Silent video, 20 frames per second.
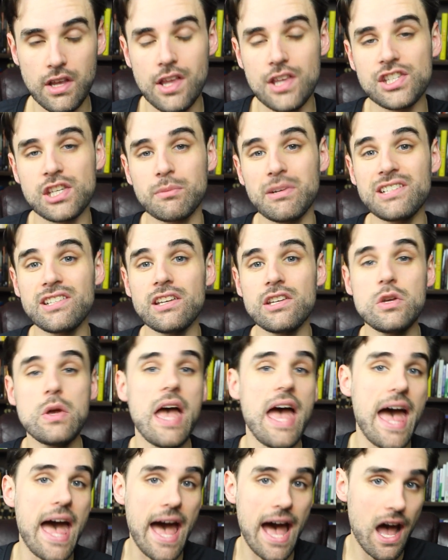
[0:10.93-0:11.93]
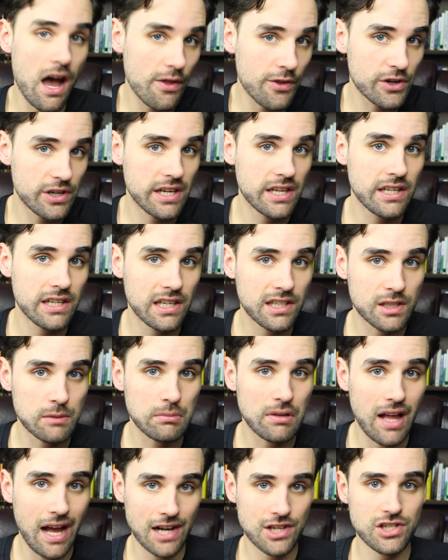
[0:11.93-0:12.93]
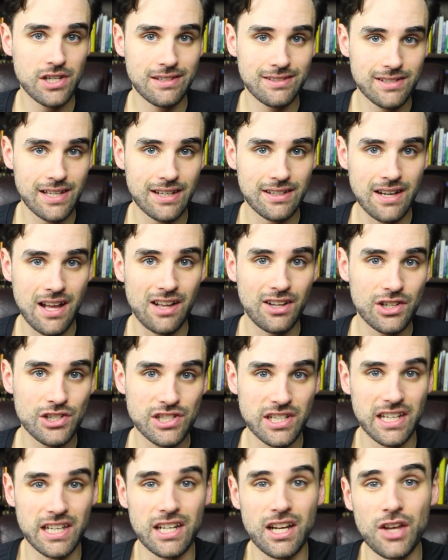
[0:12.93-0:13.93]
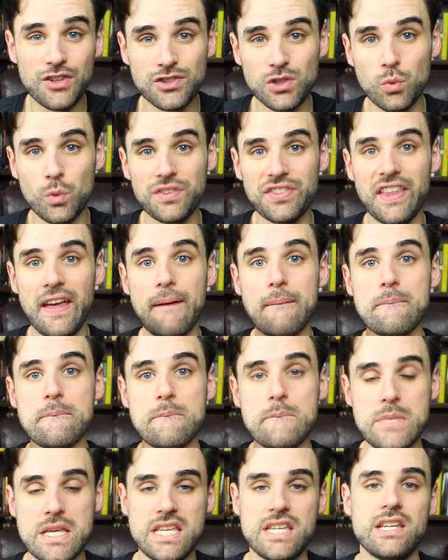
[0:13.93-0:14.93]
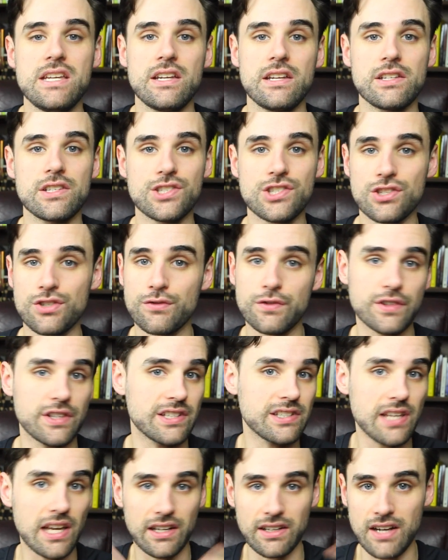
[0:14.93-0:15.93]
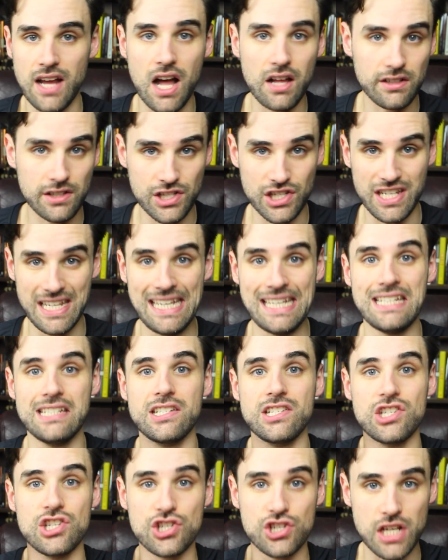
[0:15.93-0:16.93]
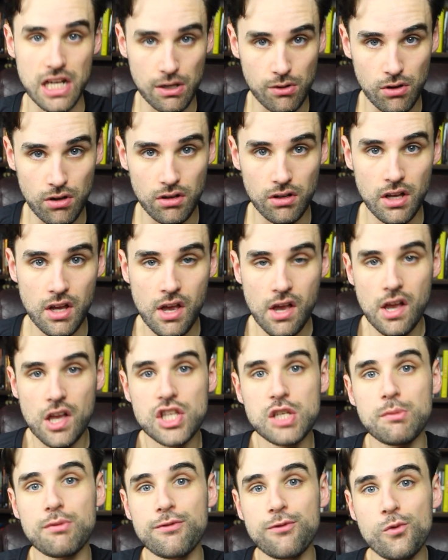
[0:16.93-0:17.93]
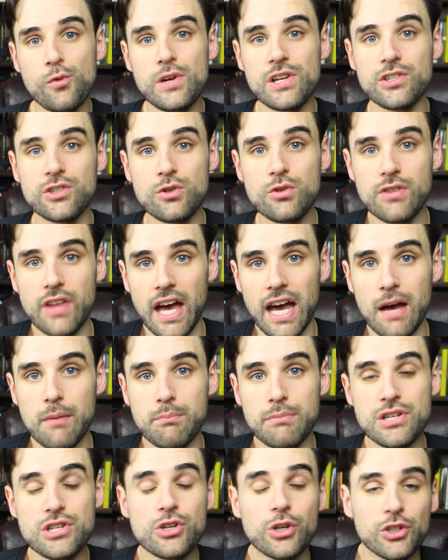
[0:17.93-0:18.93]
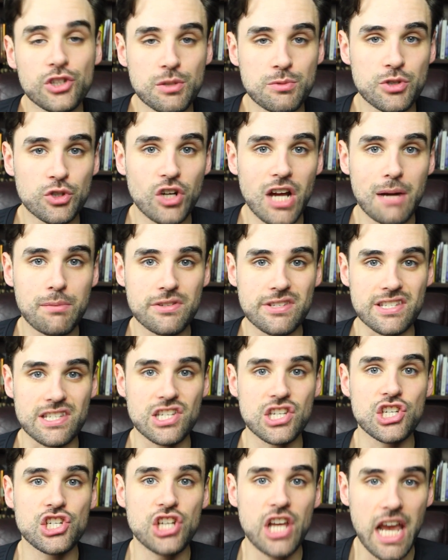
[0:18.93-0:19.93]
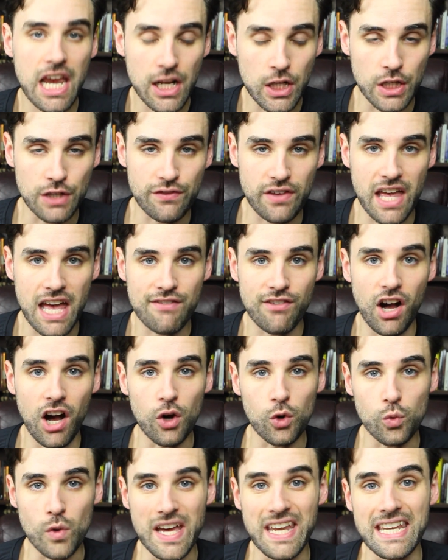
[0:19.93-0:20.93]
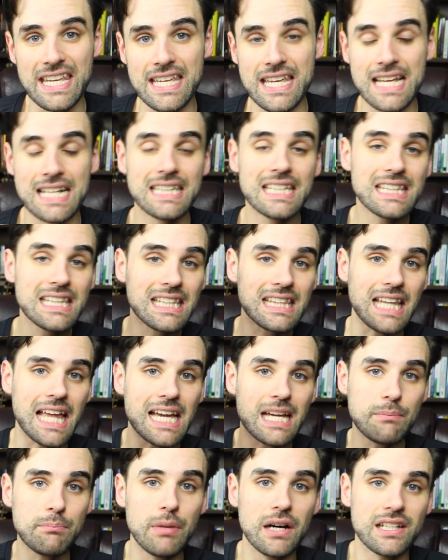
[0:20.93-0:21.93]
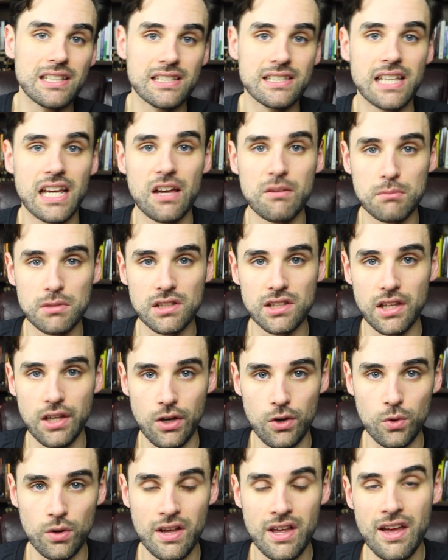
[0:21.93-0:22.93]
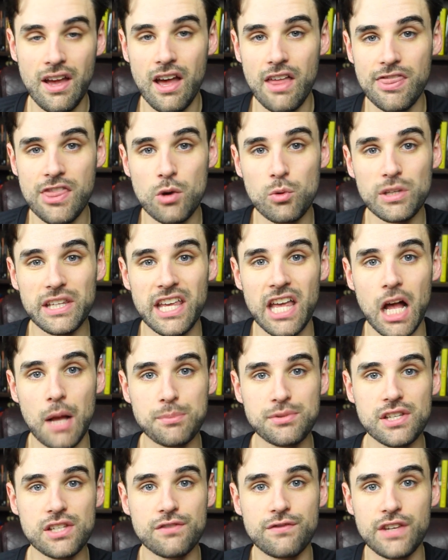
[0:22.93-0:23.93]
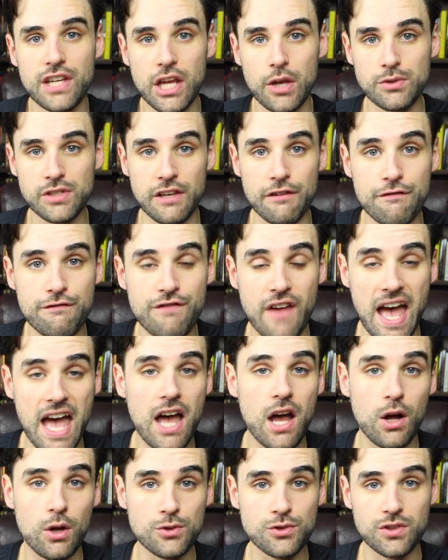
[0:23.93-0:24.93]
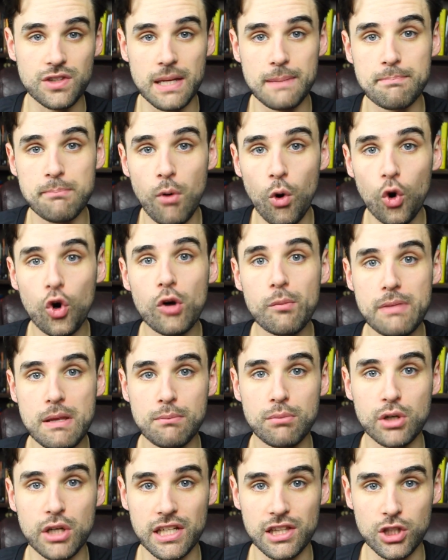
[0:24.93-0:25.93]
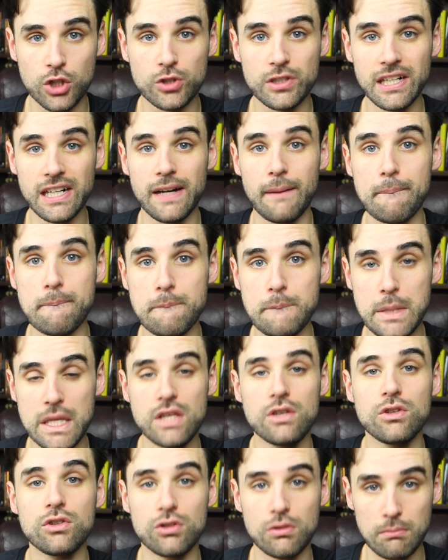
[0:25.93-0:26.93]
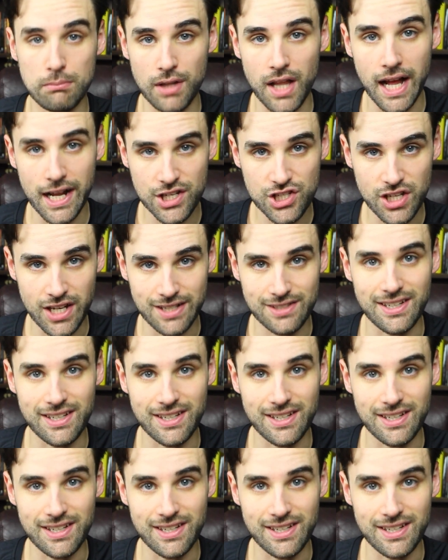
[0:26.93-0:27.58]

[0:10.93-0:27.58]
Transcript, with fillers: So I'm going to tell you how they're getting into blockchain technology and also what that means just for the technology in general. So before we do that, be sure to subscribe to this channel if you haven't already and click the like button down below. That really helps these videos get found so that more people can learn how to build blockchain